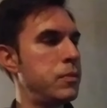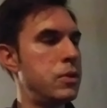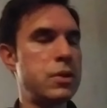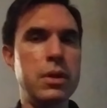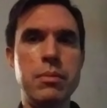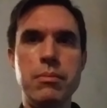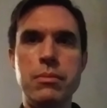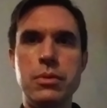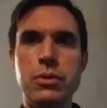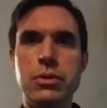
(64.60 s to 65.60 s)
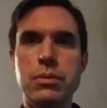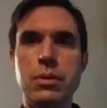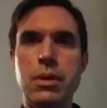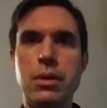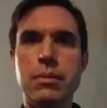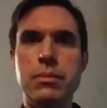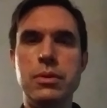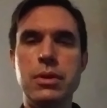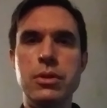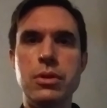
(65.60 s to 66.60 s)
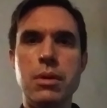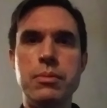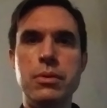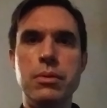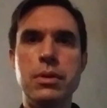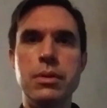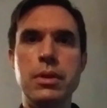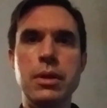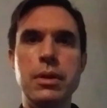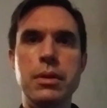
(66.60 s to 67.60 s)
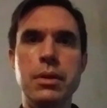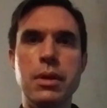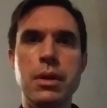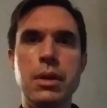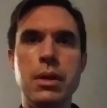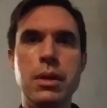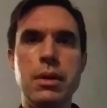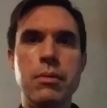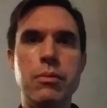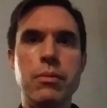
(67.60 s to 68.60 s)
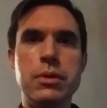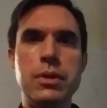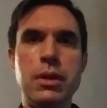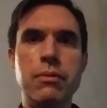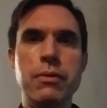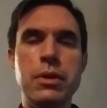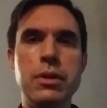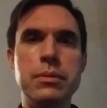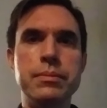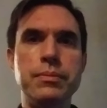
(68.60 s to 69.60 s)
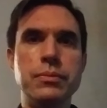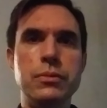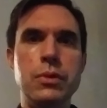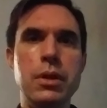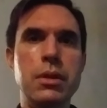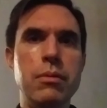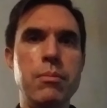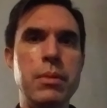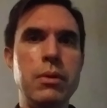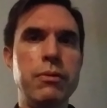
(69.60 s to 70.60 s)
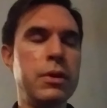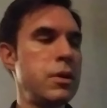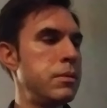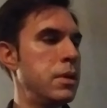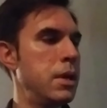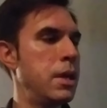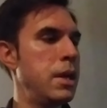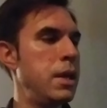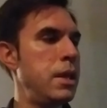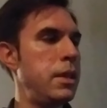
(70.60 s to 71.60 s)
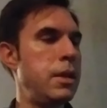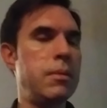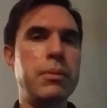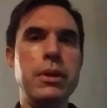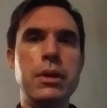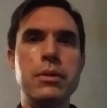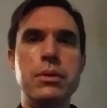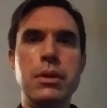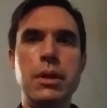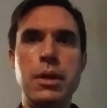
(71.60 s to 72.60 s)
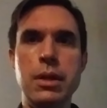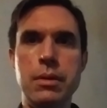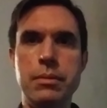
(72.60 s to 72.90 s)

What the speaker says: C sharp to the D for the 2nd finger, right, middle finger, then the pinky to the E,